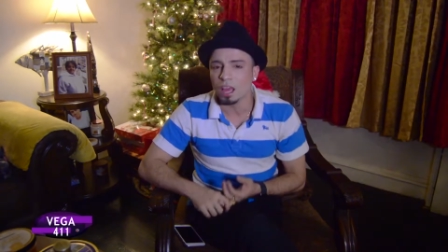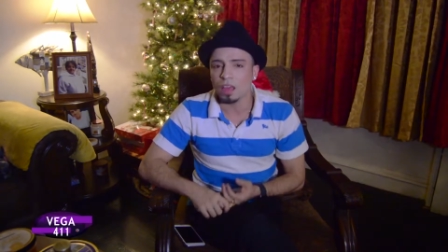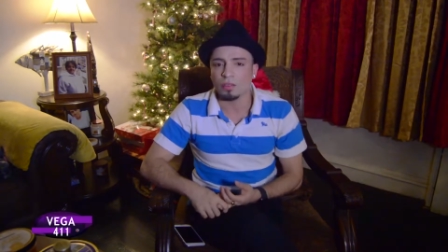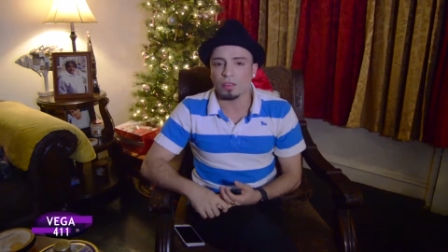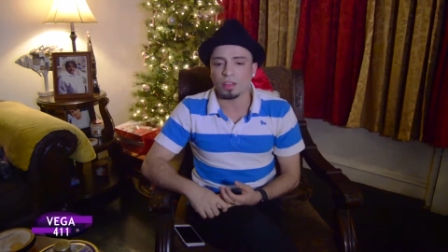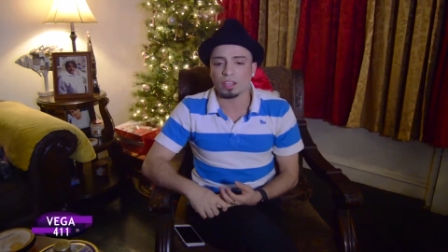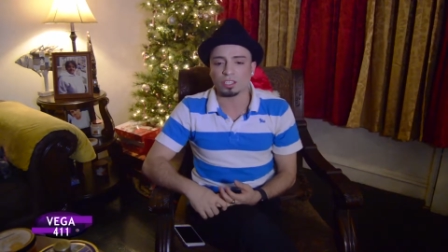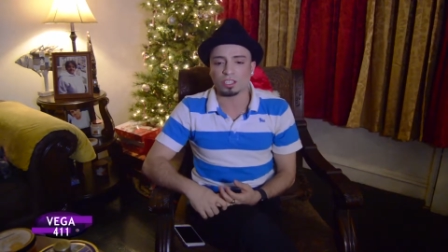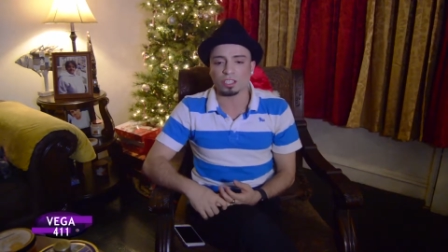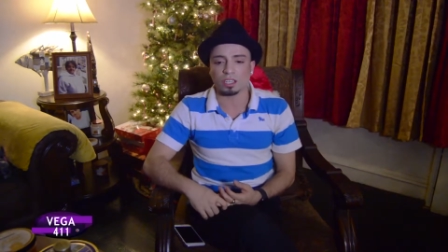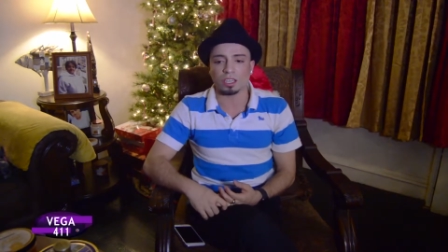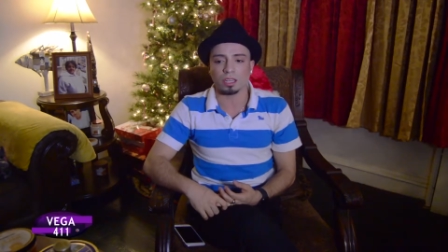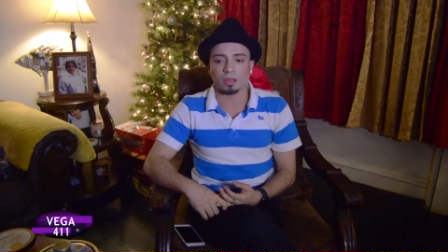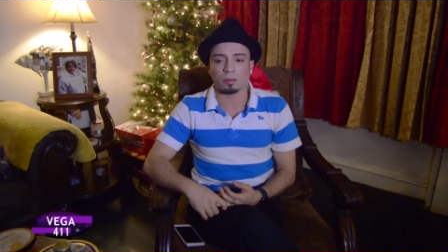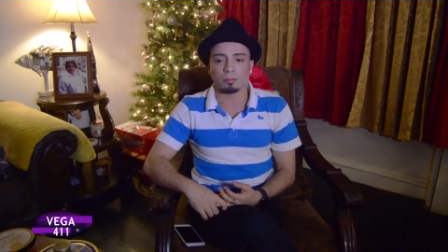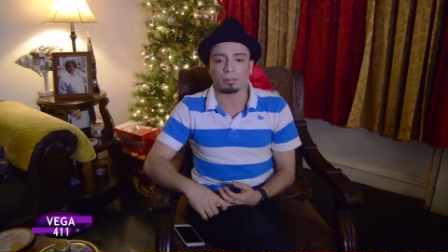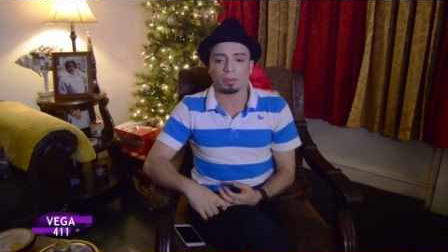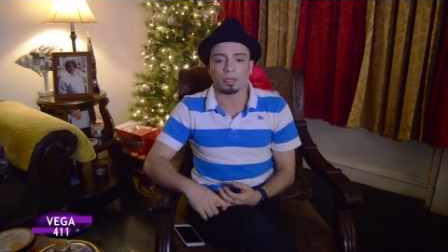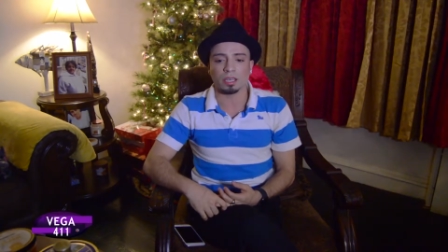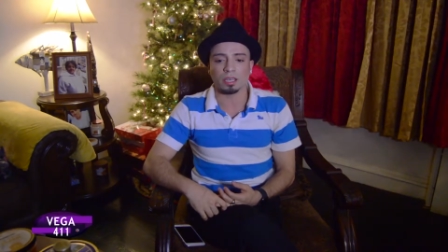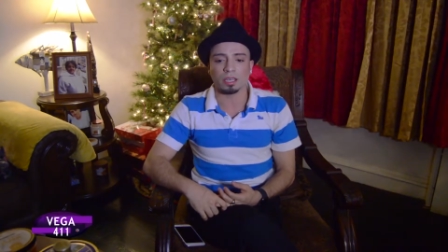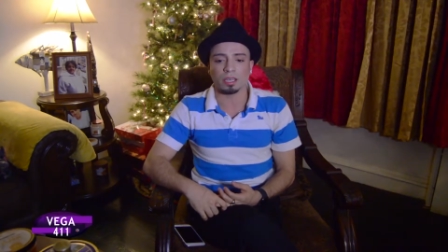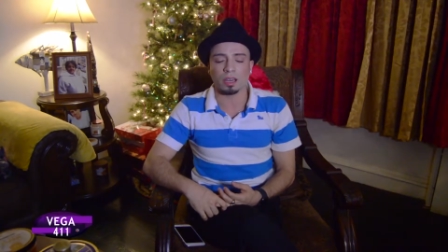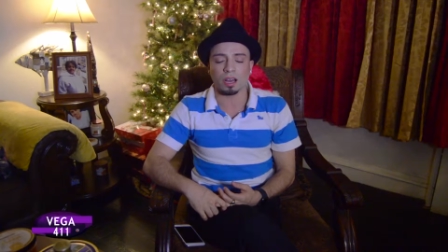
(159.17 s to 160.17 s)
There's gonna
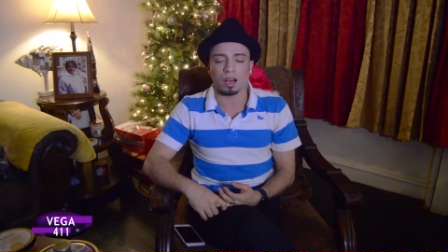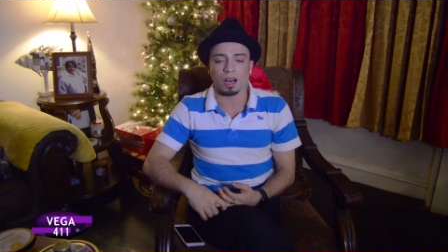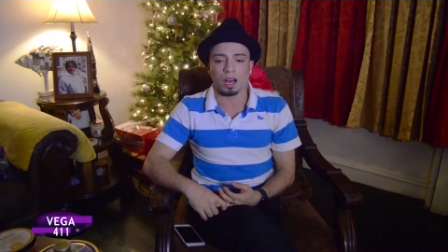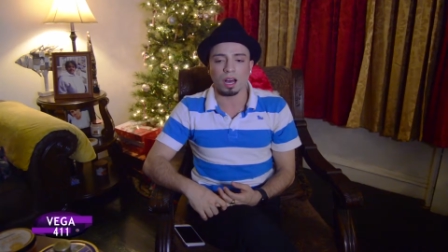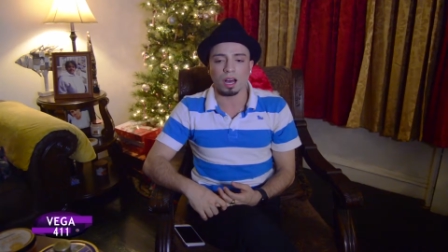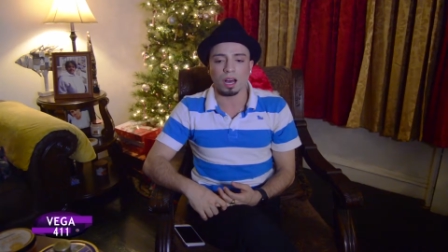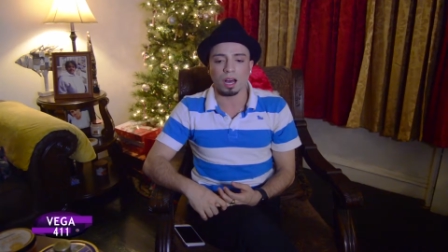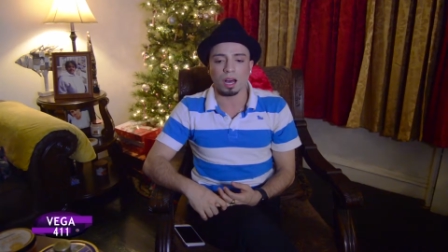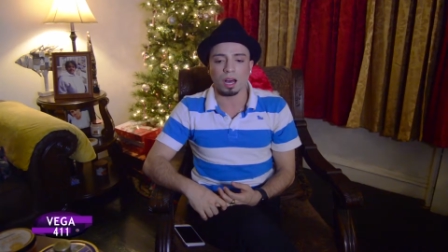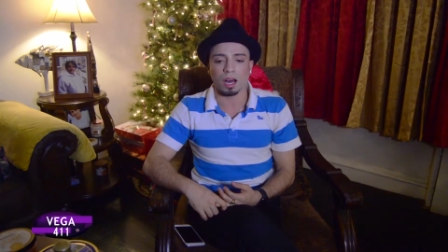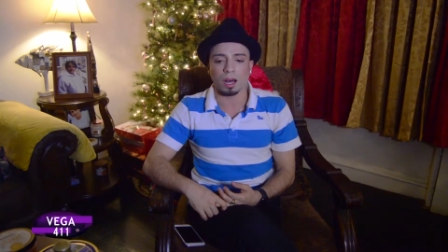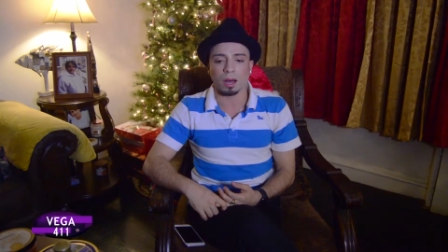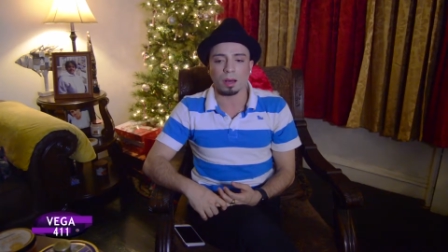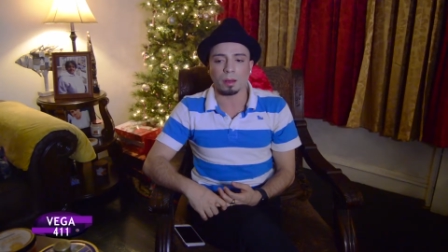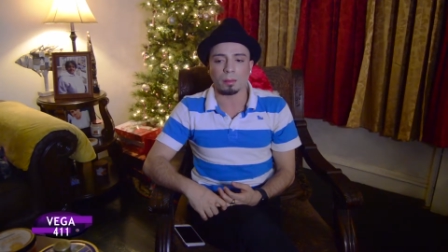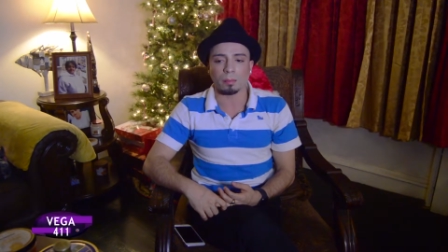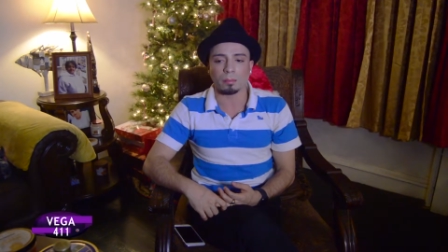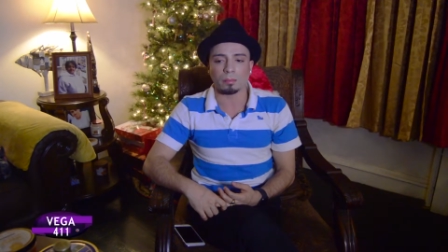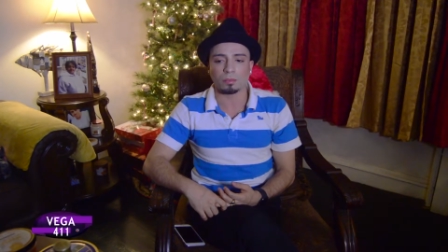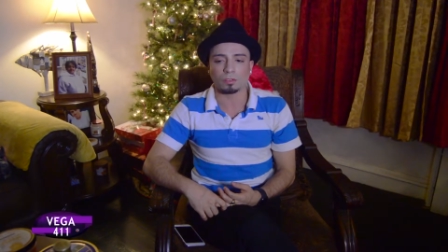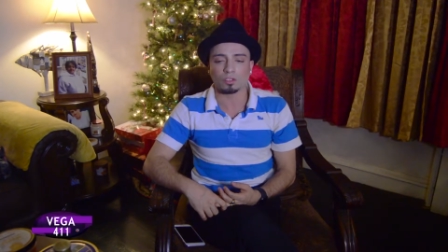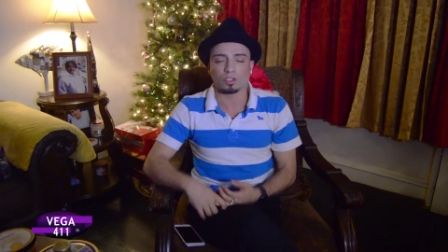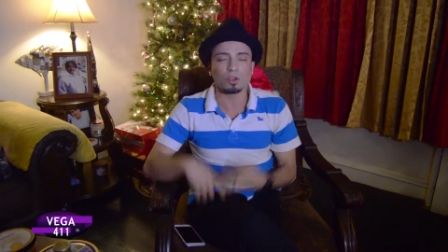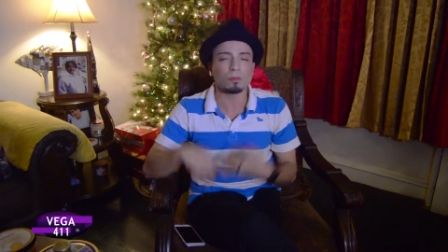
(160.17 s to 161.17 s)
be uh,
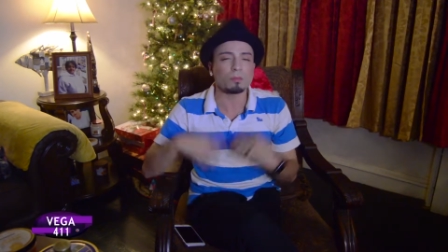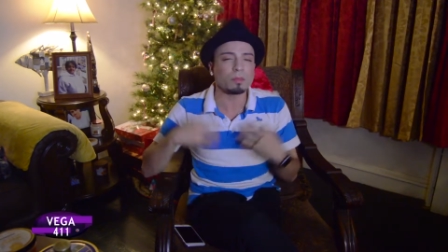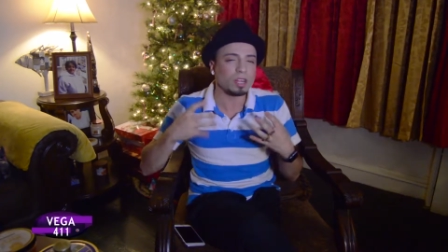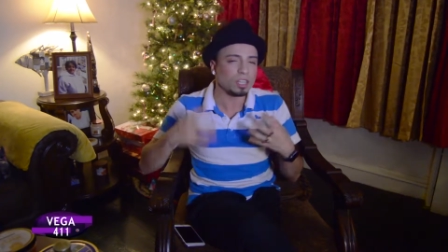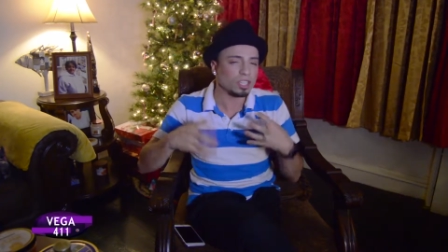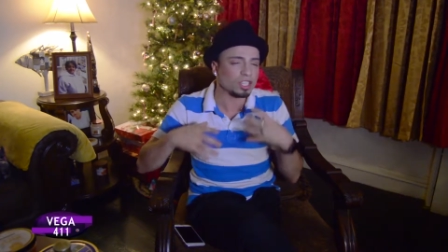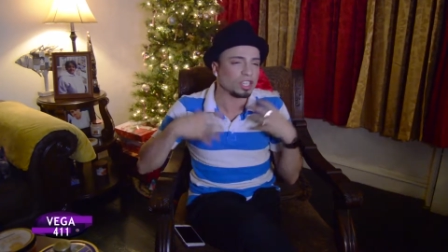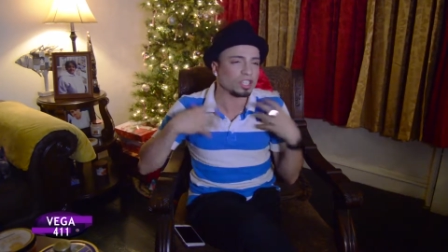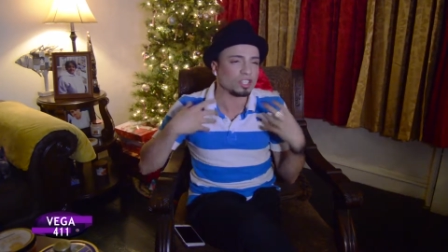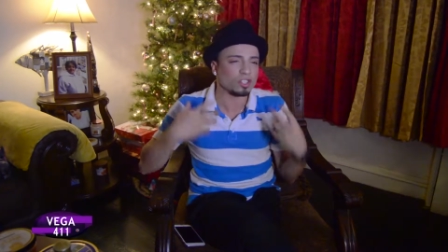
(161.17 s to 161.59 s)
so much,